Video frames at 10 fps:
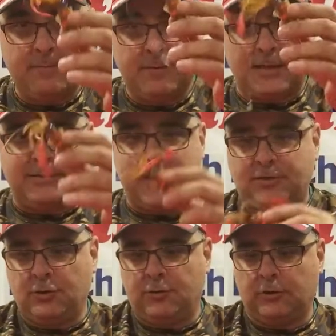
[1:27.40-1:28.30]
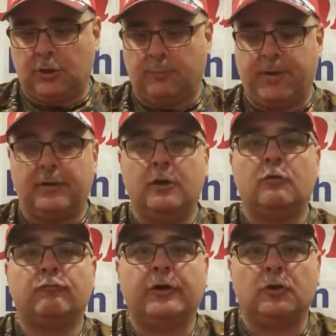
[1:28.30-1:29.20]
Let's get to it a little bit.
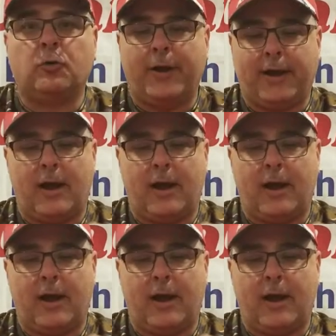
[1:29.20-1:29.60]
Real quick,